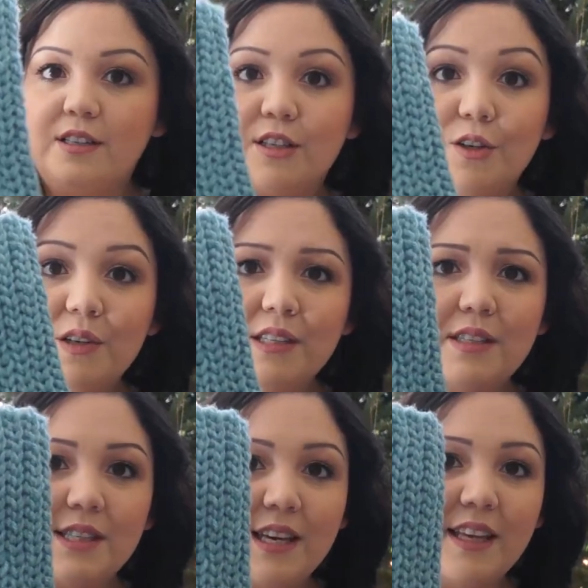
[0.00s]
So you can
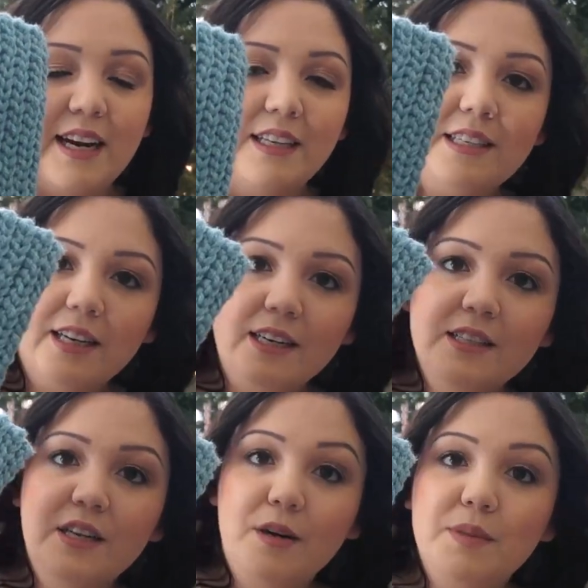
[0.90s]
see that it does
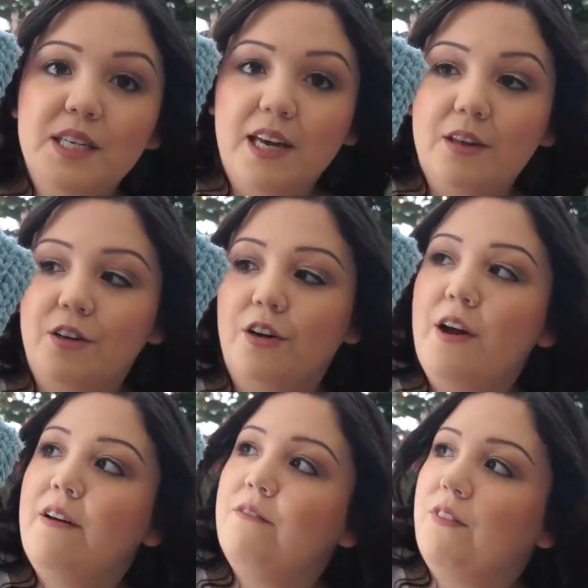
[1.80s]
come together
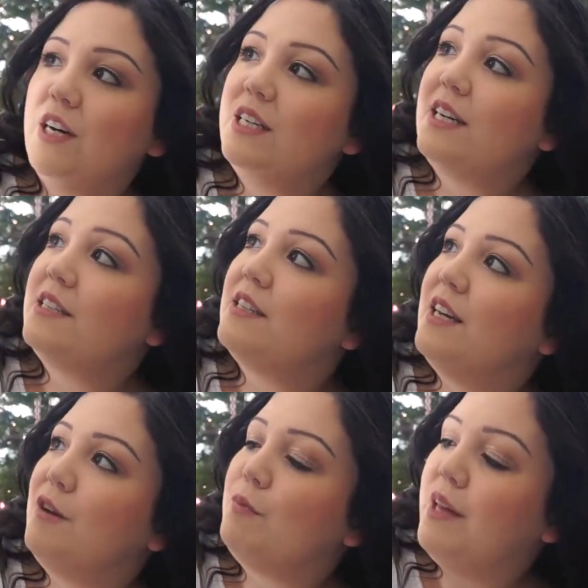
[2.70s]
very
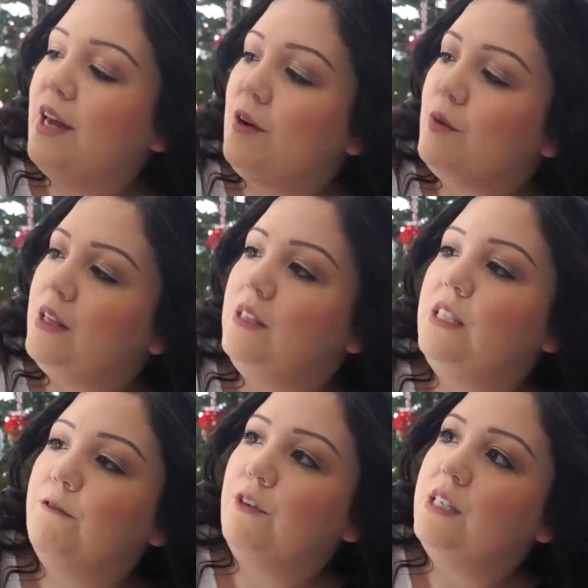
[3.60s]
nicely playing with the
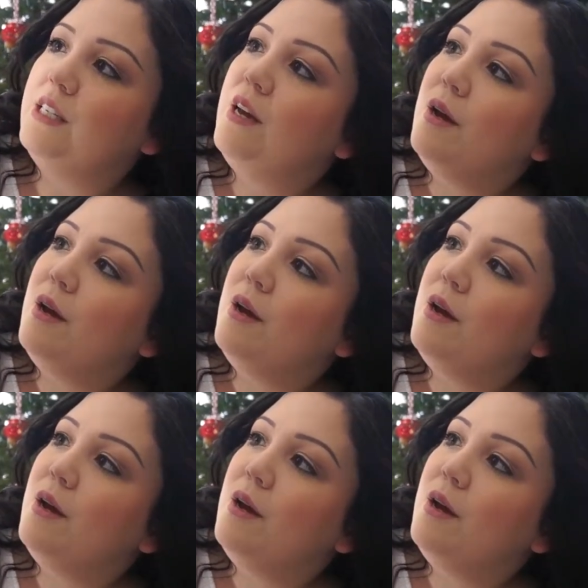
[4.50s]
different